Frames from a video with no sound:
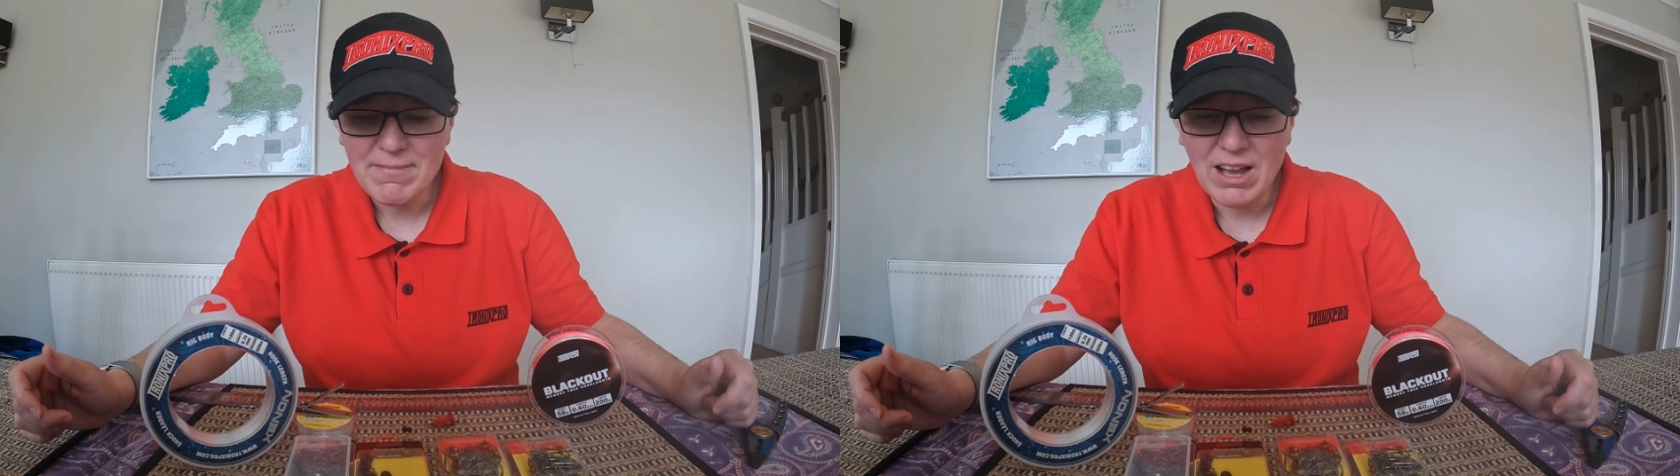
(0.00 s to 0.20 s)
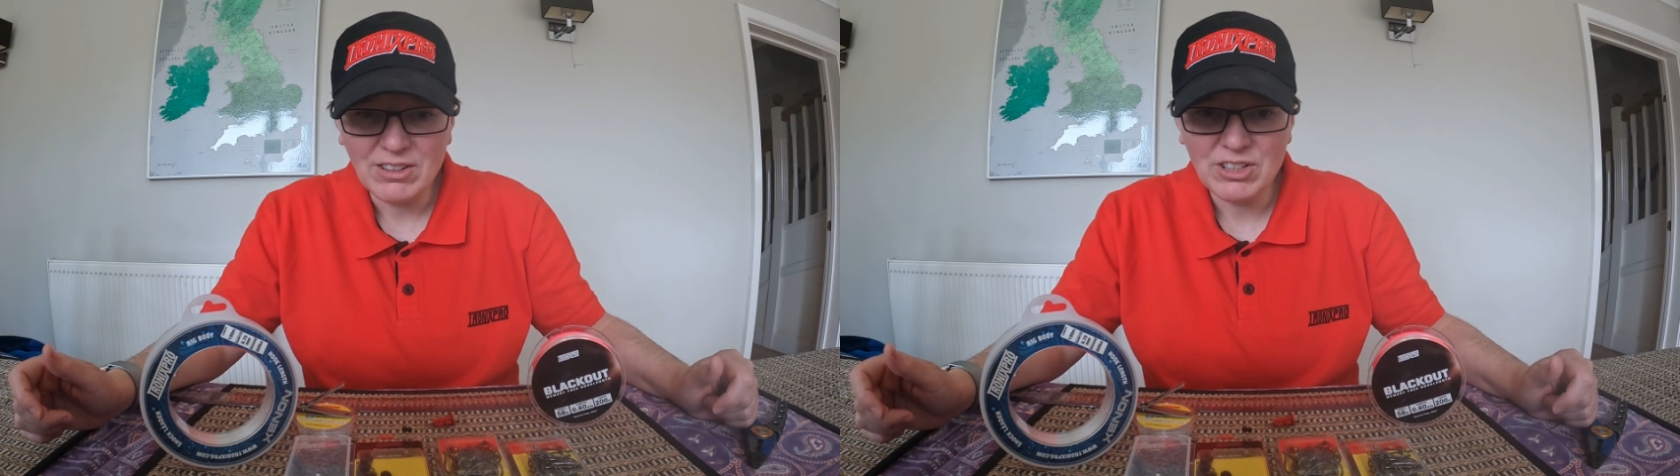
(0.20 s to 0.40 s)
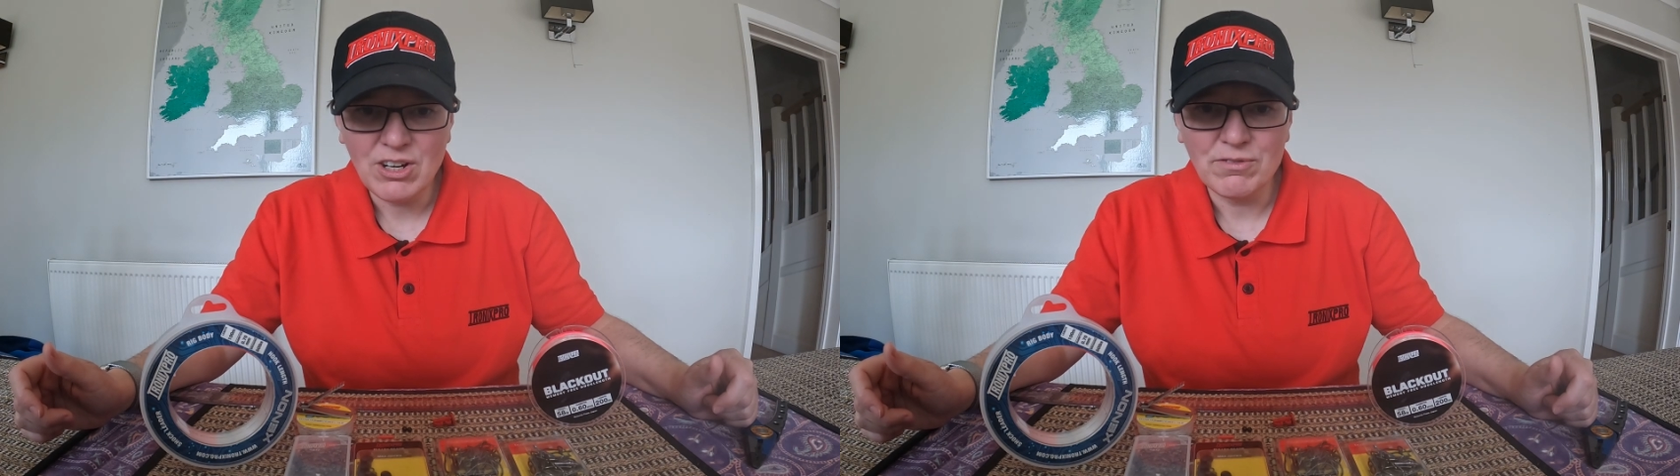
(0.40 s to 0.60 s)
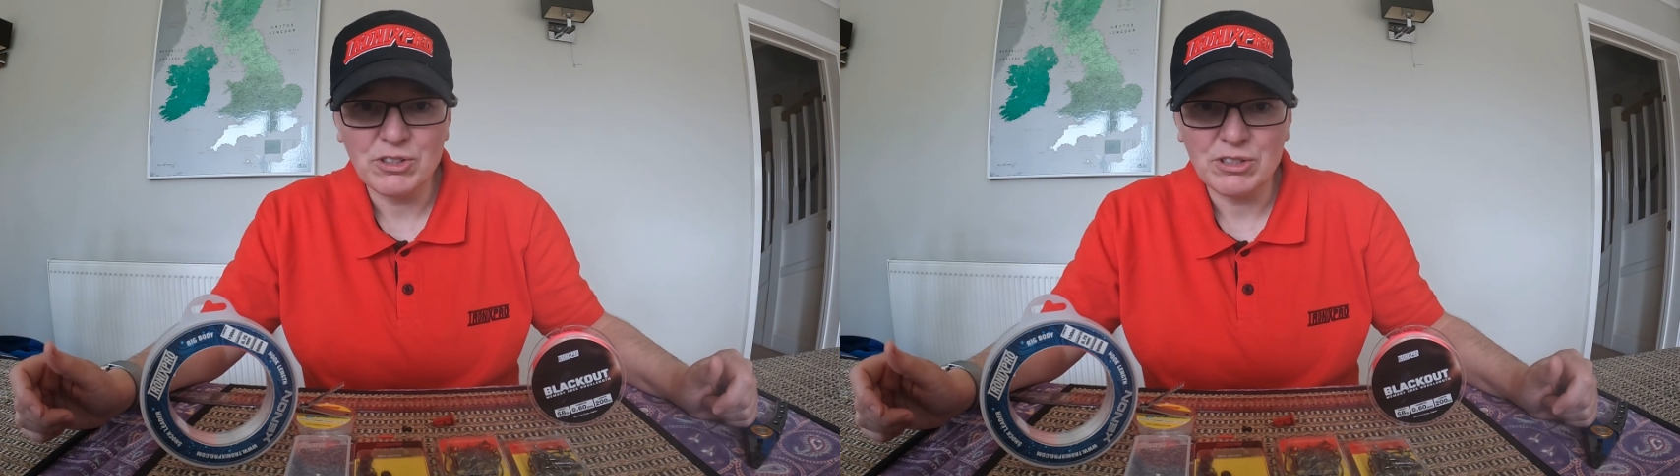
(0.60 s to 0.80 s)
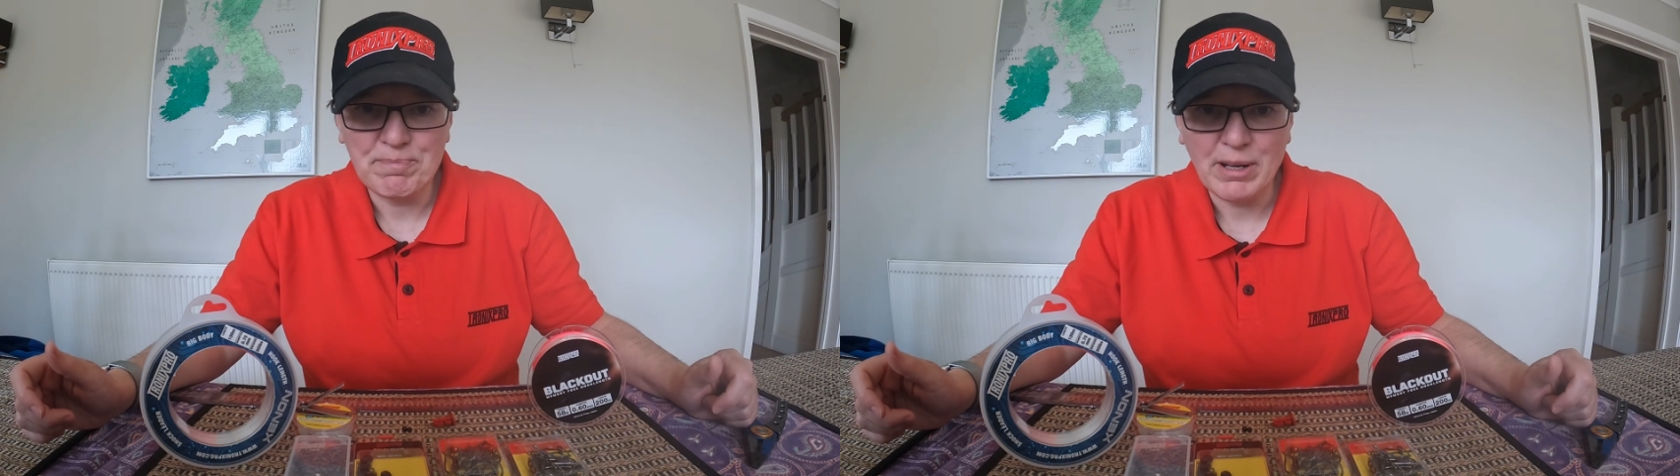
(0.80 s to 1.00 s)
I'll start off
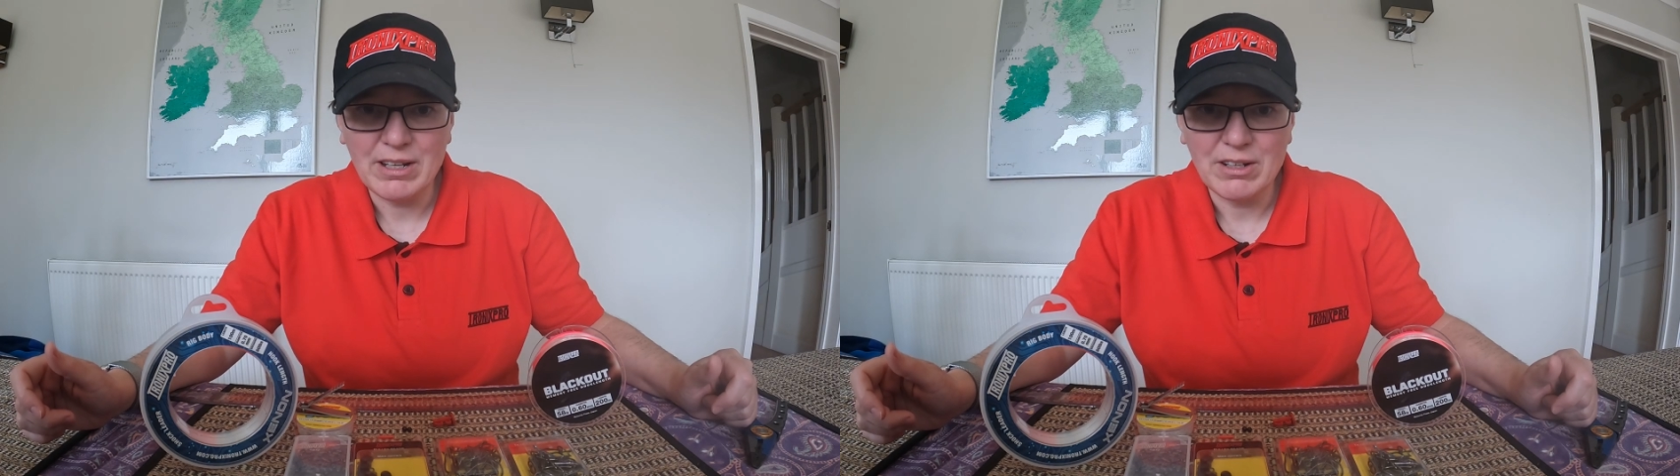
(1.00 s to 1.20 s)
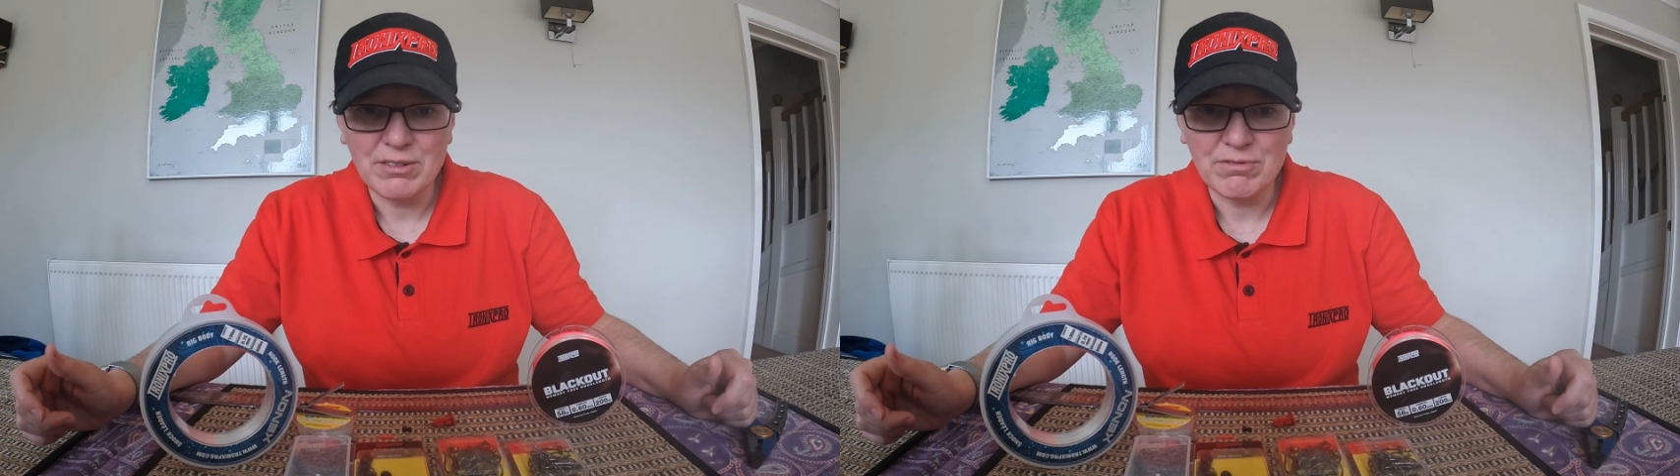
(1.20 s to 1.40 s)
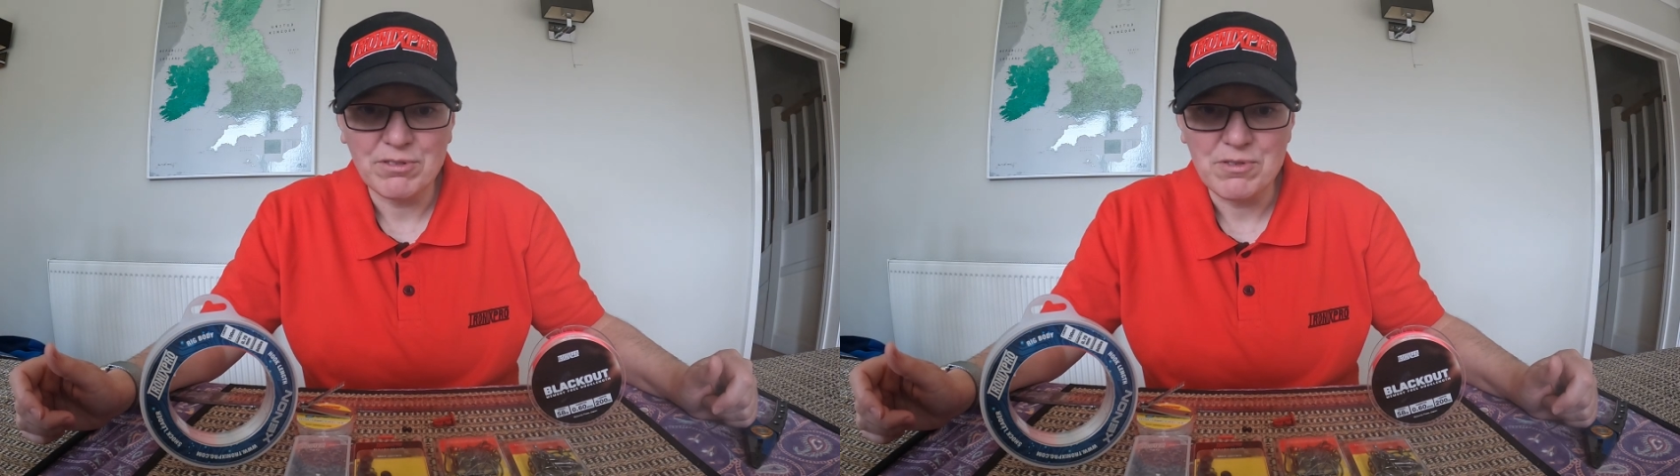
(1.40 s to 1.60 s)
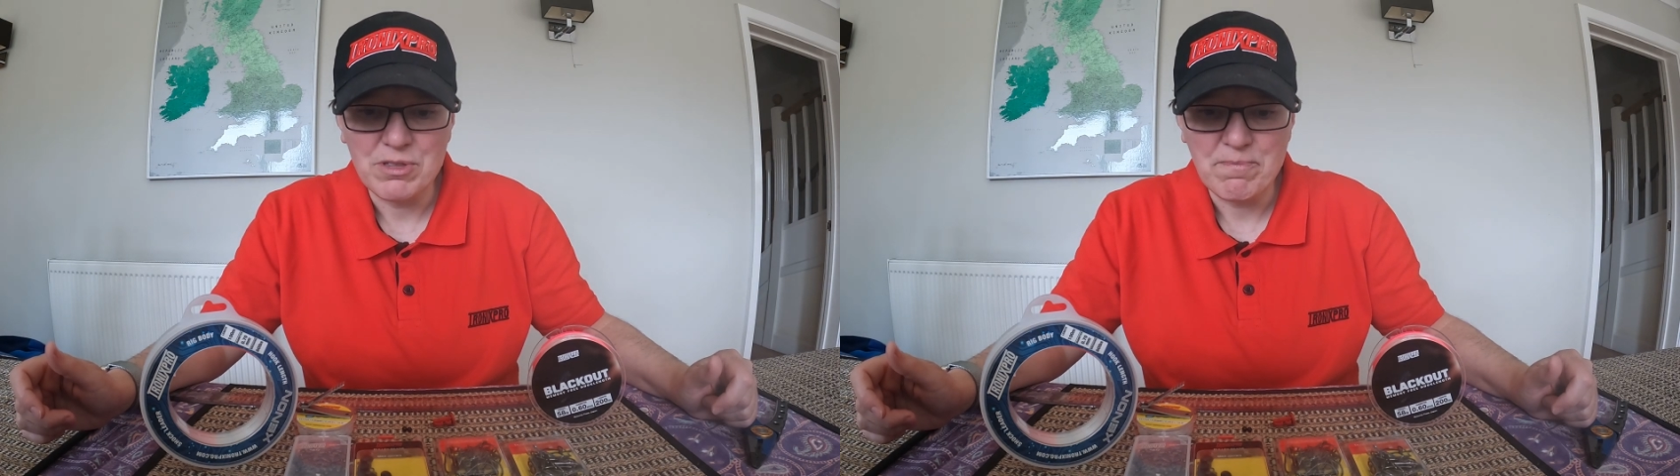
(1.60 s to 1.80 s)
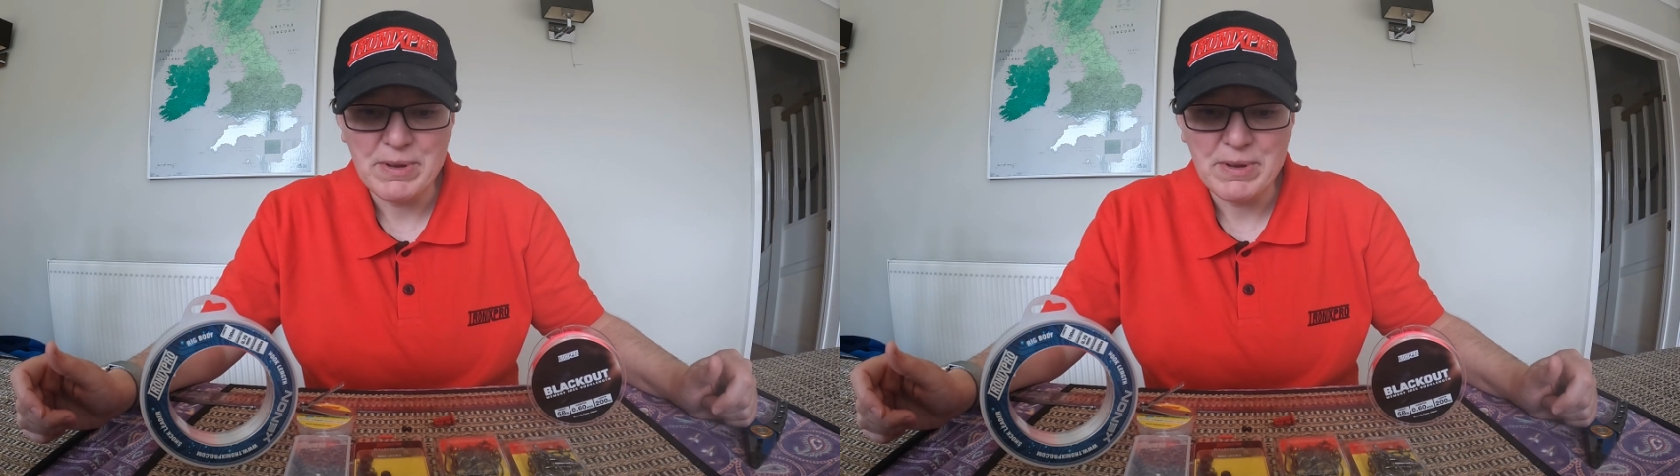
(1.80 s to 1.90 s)
just by going through the